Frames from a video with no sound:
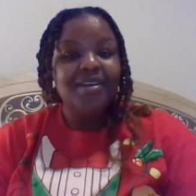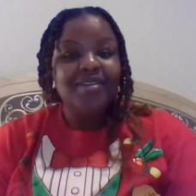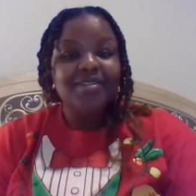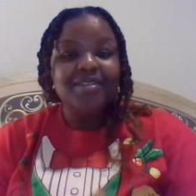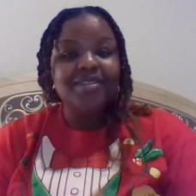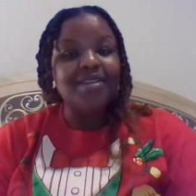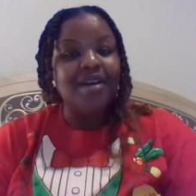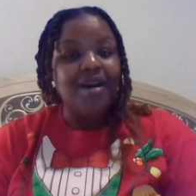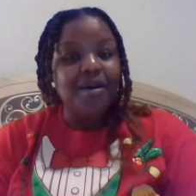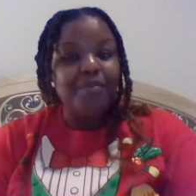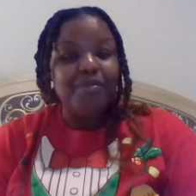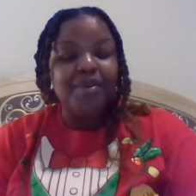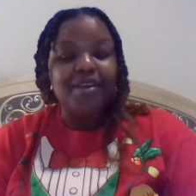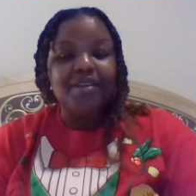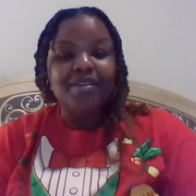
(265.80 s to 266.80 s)

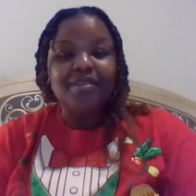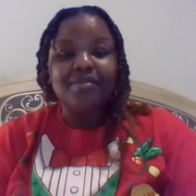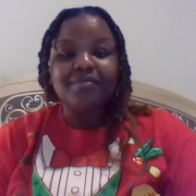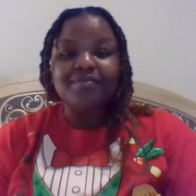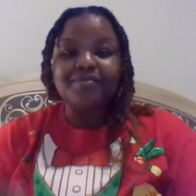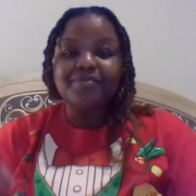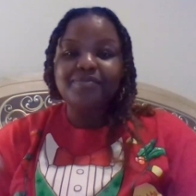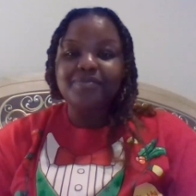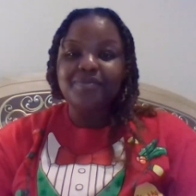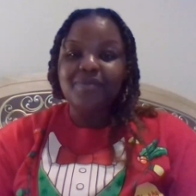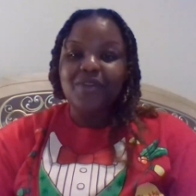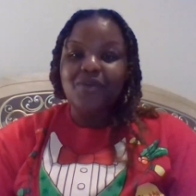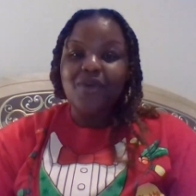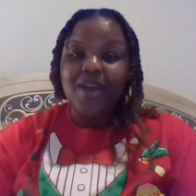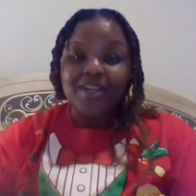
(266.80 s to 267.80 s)
stop and
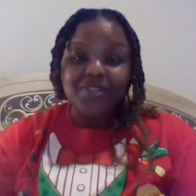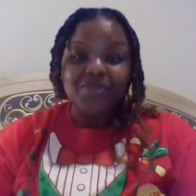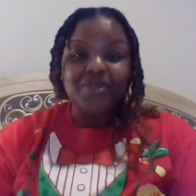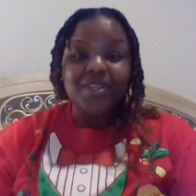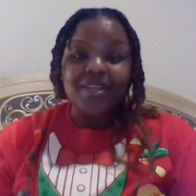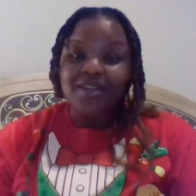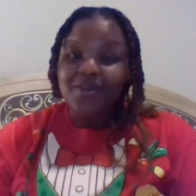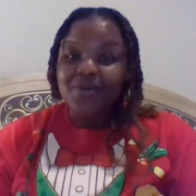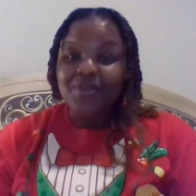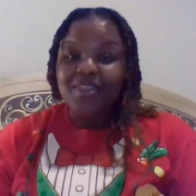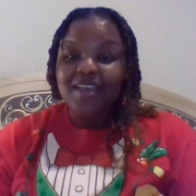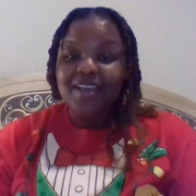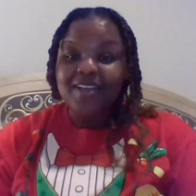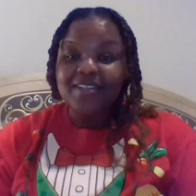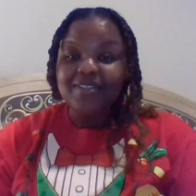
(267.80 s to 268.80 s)
gradually do
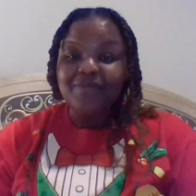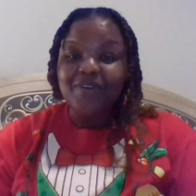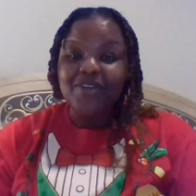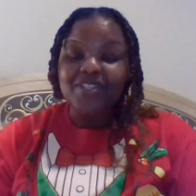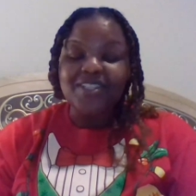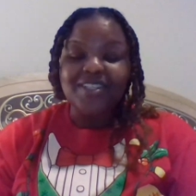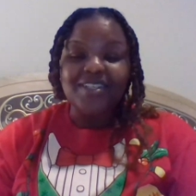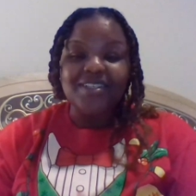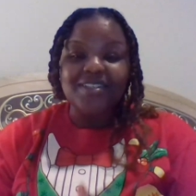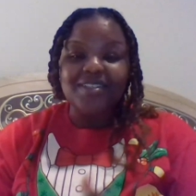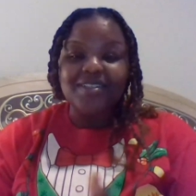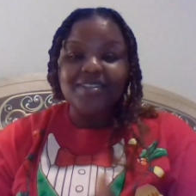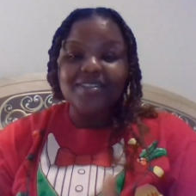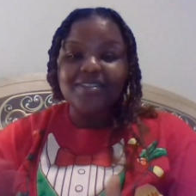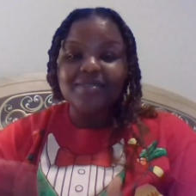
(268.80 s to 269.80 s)
things
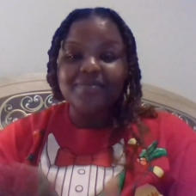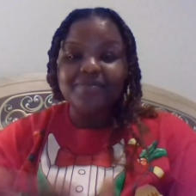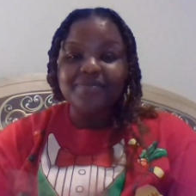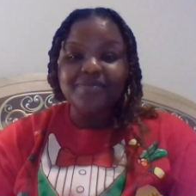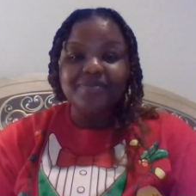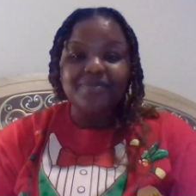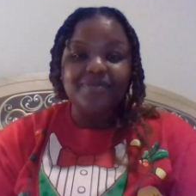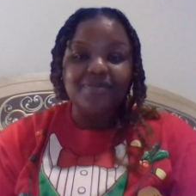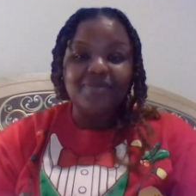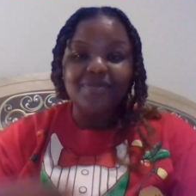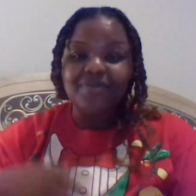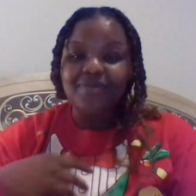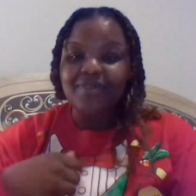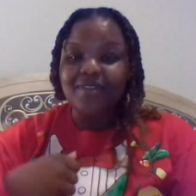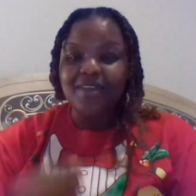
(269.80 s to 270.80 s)
versus,
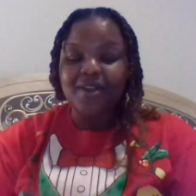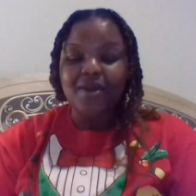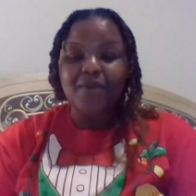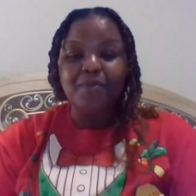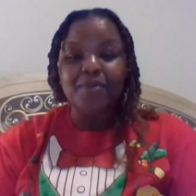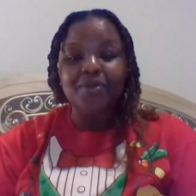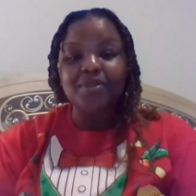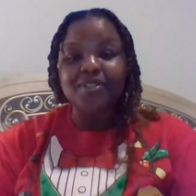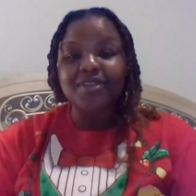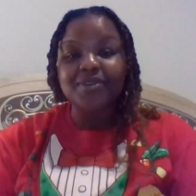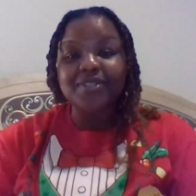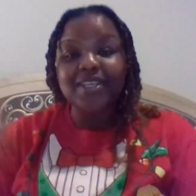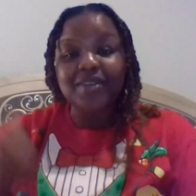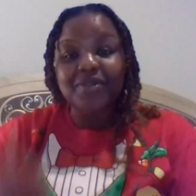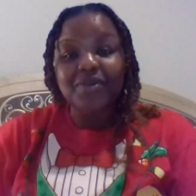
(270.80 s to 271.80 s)
you know,
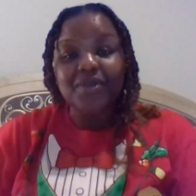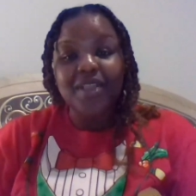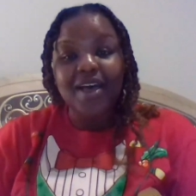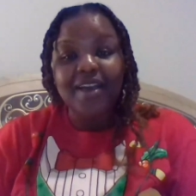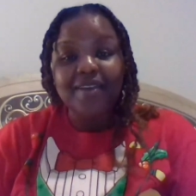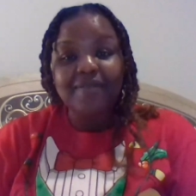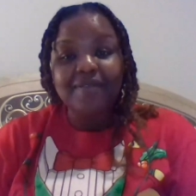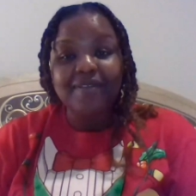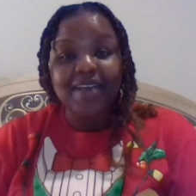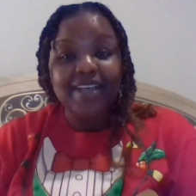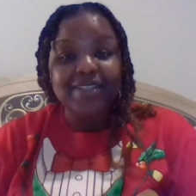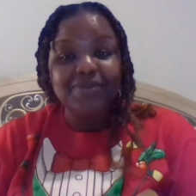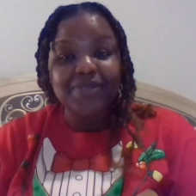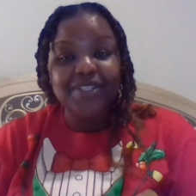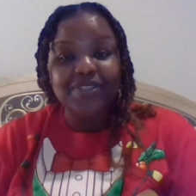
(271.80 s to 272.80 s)
bulldozing through life
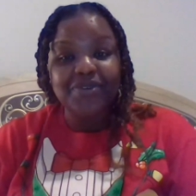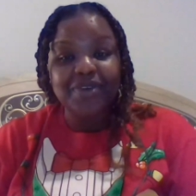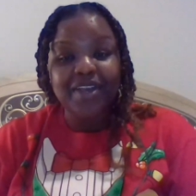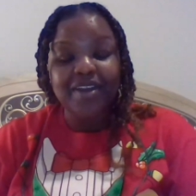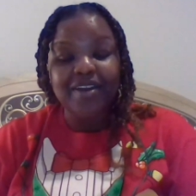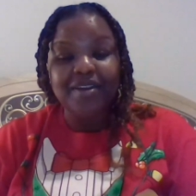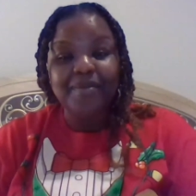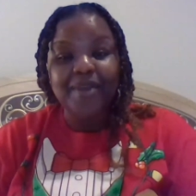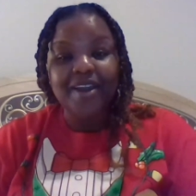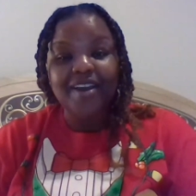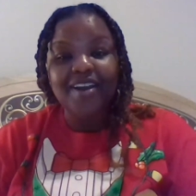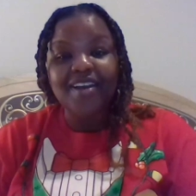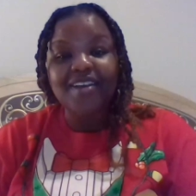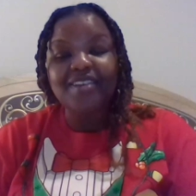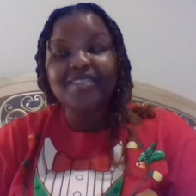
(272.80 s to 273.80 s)
as we do here in
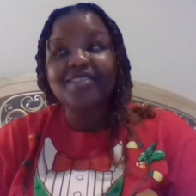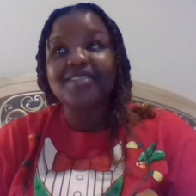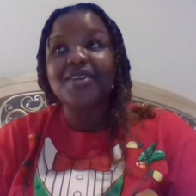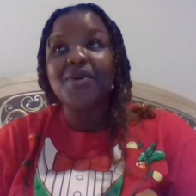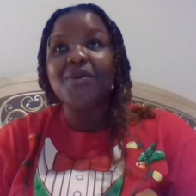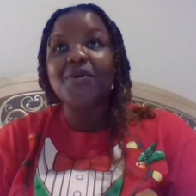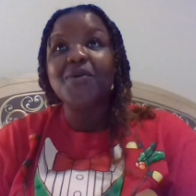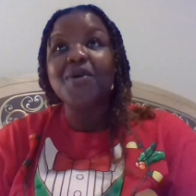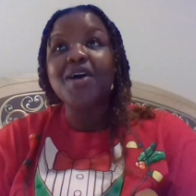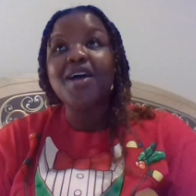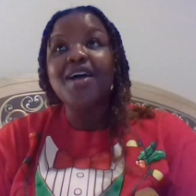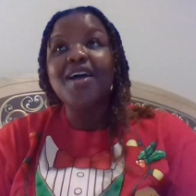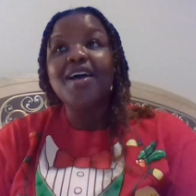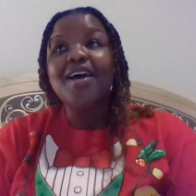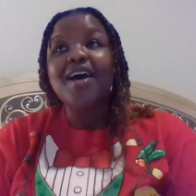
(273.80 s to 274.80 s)
America. So
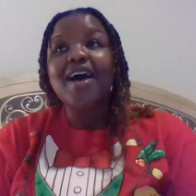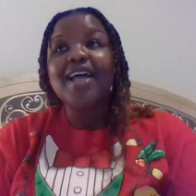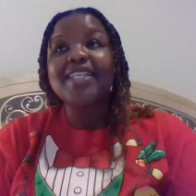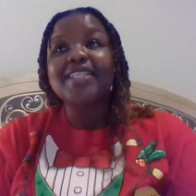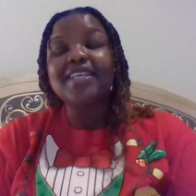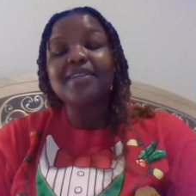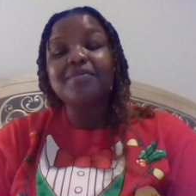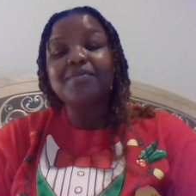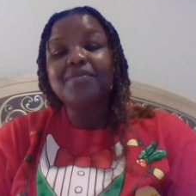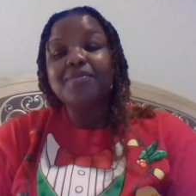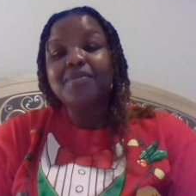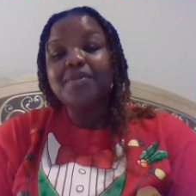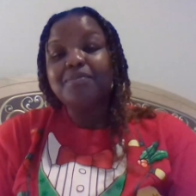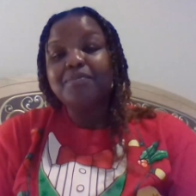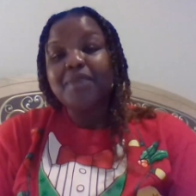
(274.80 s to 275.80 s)
I did
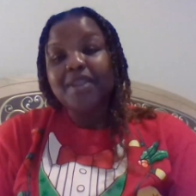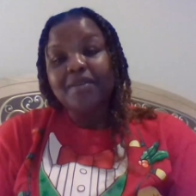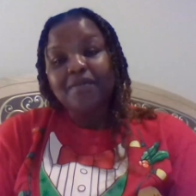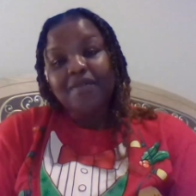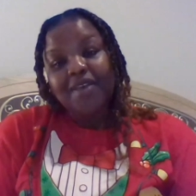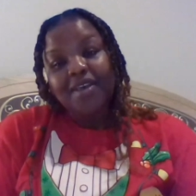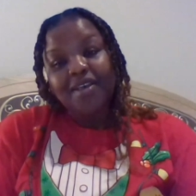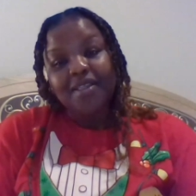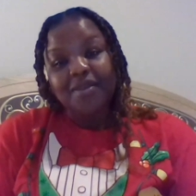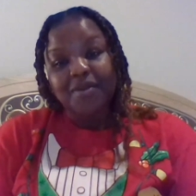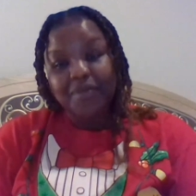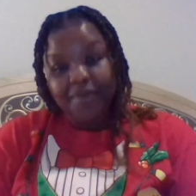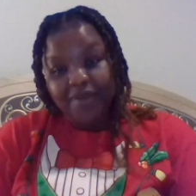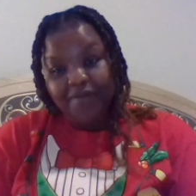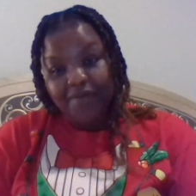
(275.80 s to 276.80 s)
benefit a
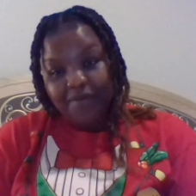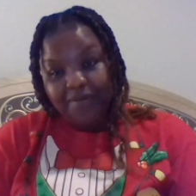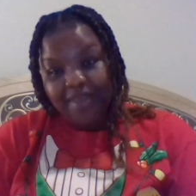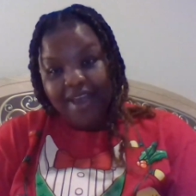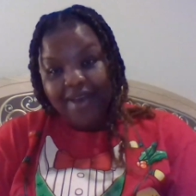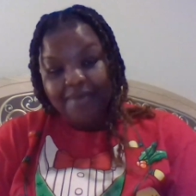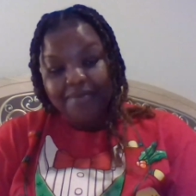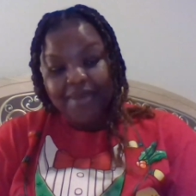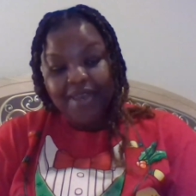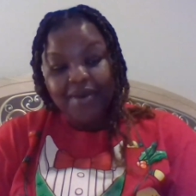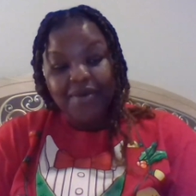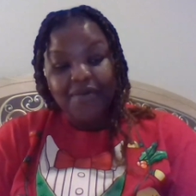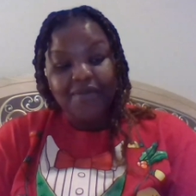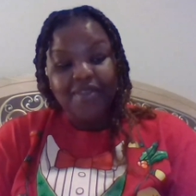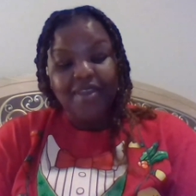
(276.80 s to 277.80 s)
little bit from that being
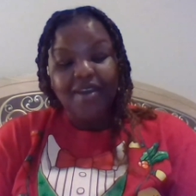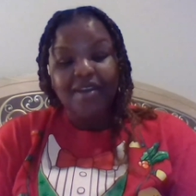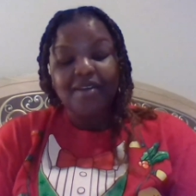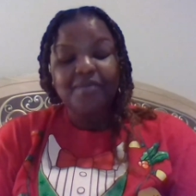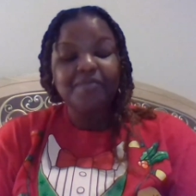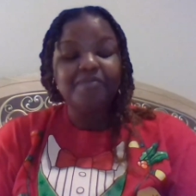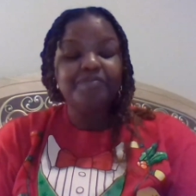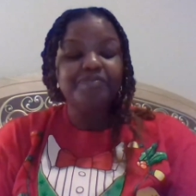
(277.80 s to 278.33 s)
over there.